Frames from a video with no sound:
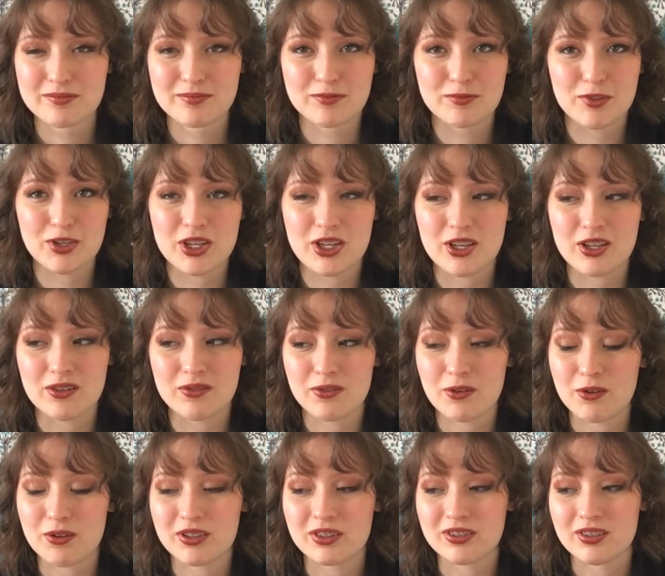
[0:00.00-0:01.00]
We
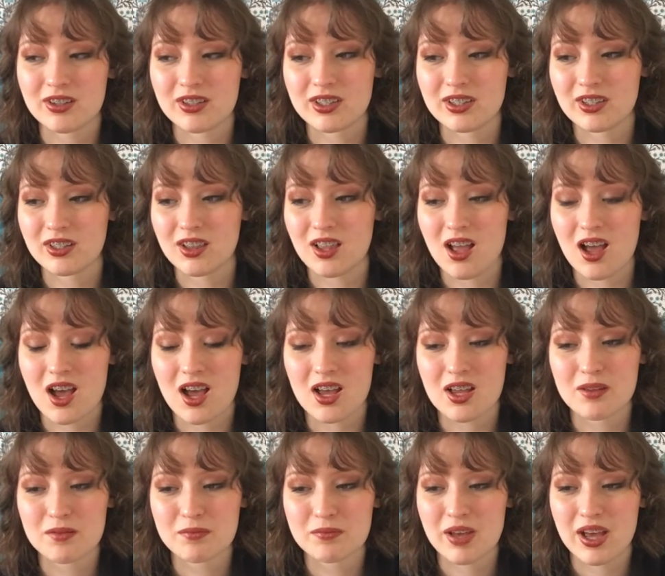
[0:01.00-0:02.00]
focused on it a lot
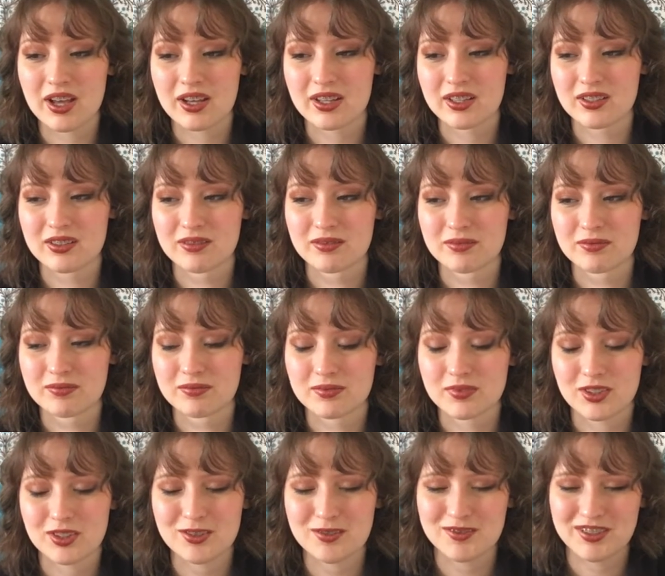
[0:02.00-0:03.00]
back in,
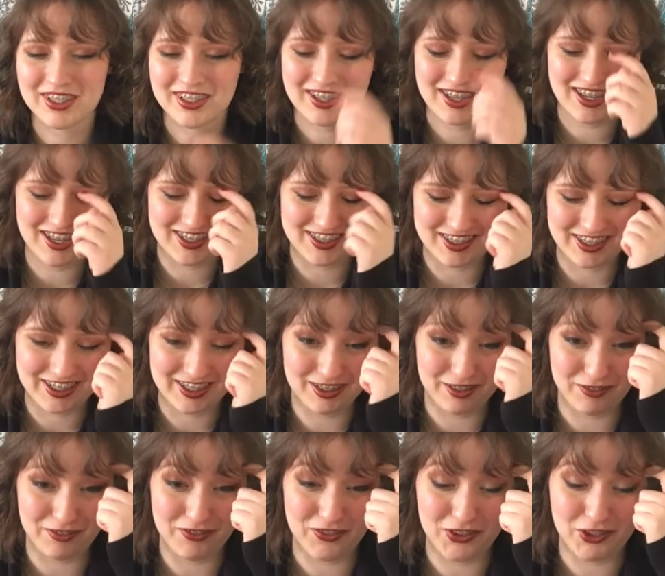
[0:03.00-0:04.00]
oh my gosh, like the
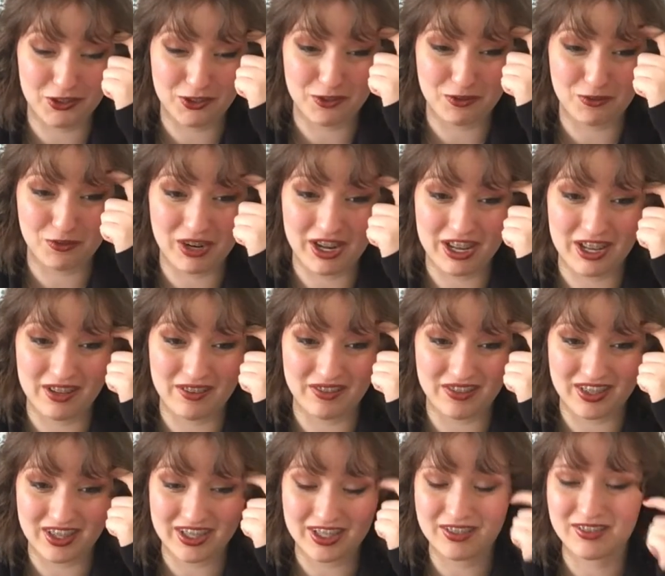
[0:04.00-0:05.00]
first wave,
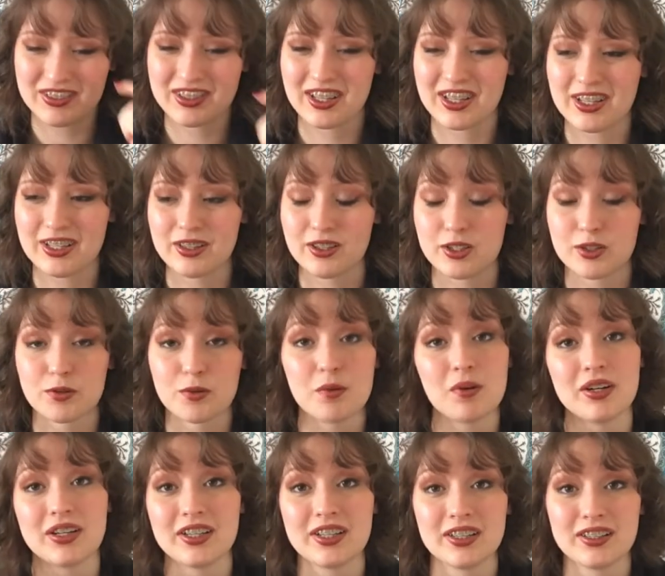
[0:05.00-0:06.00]
not even like the
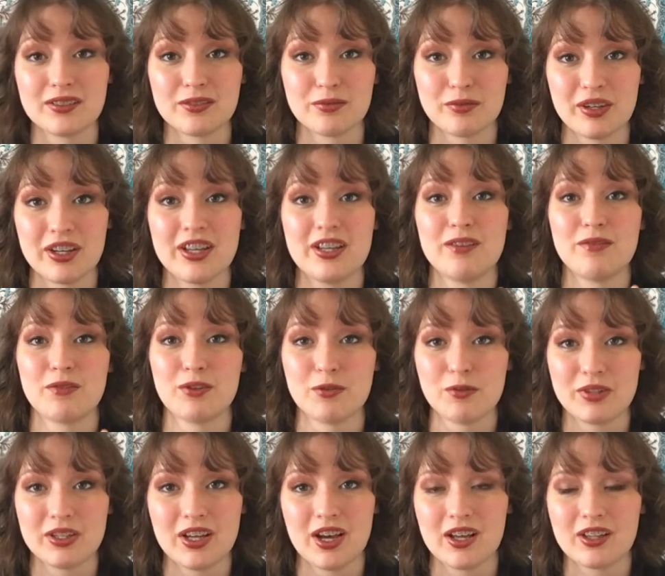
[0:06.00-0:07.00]
20s wave where we
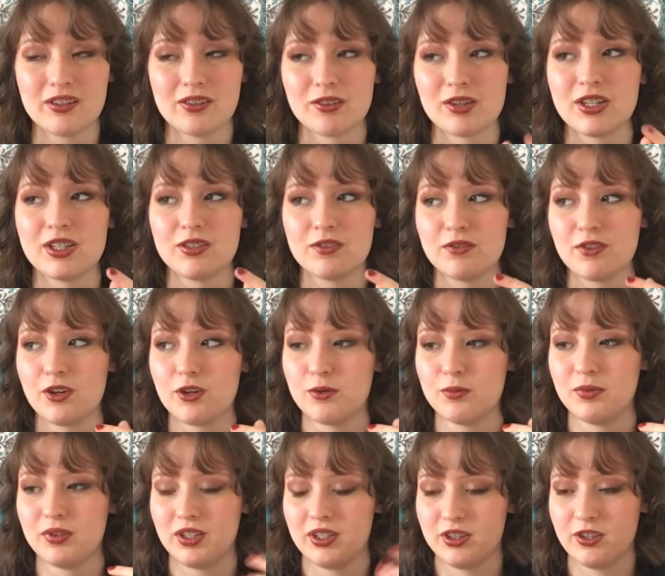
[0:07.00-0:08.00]
got the right to vote,
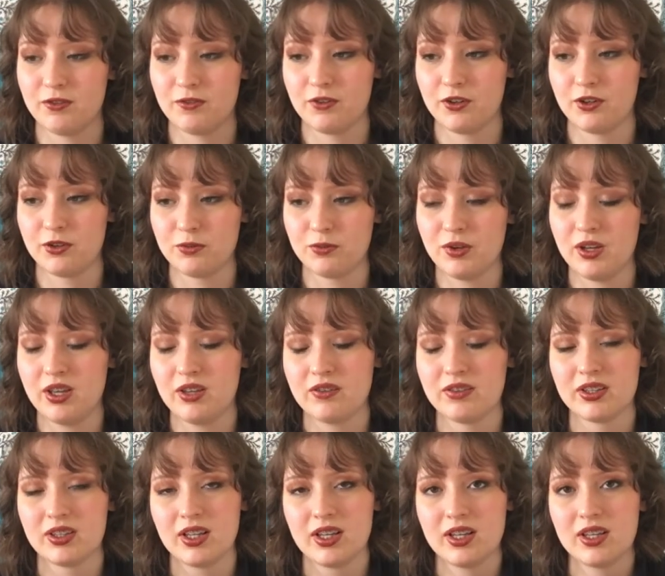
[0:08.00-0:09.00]
but like the first wave in
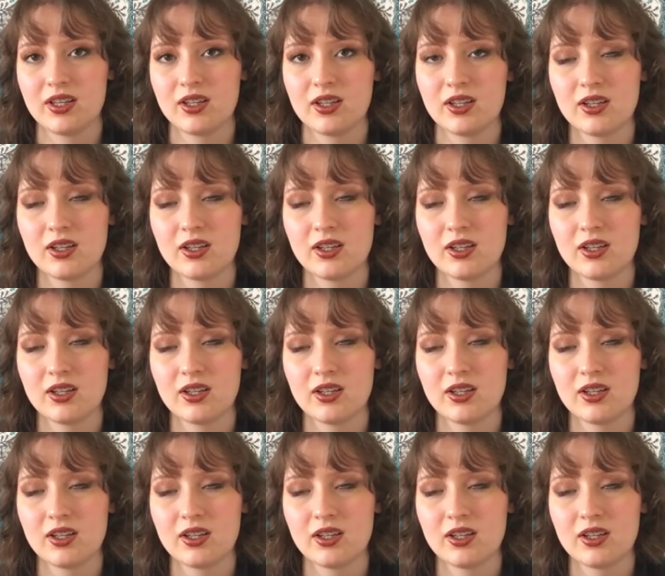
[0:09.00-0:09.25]
like